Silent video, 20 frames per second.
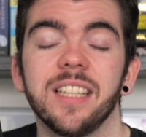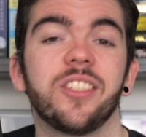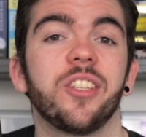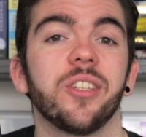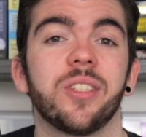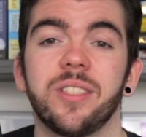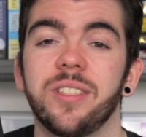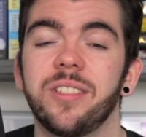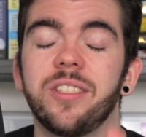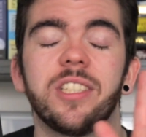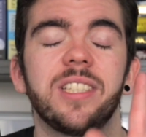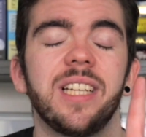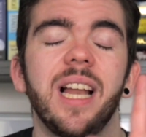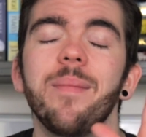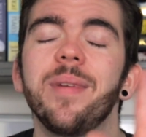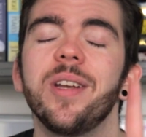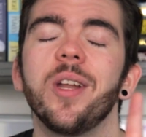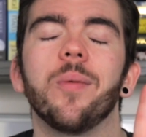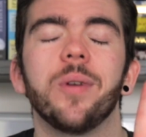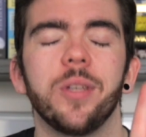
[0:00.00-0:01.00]
just
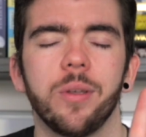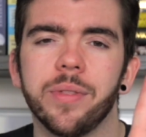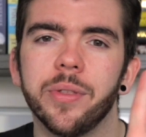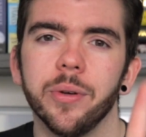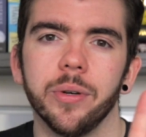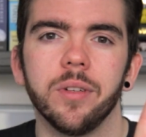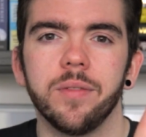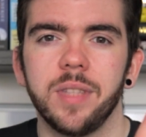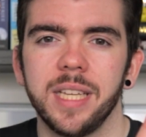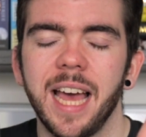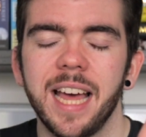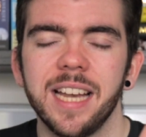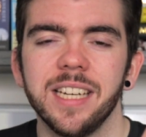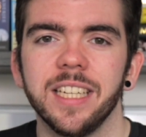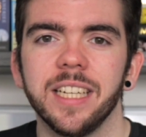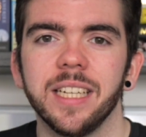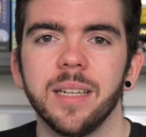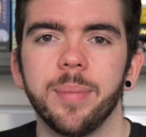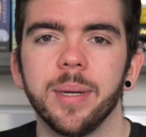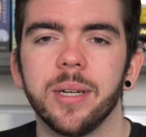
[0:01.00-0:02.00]
let me know what you thought of the
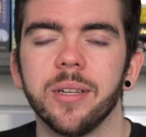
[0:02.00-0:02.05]
ending,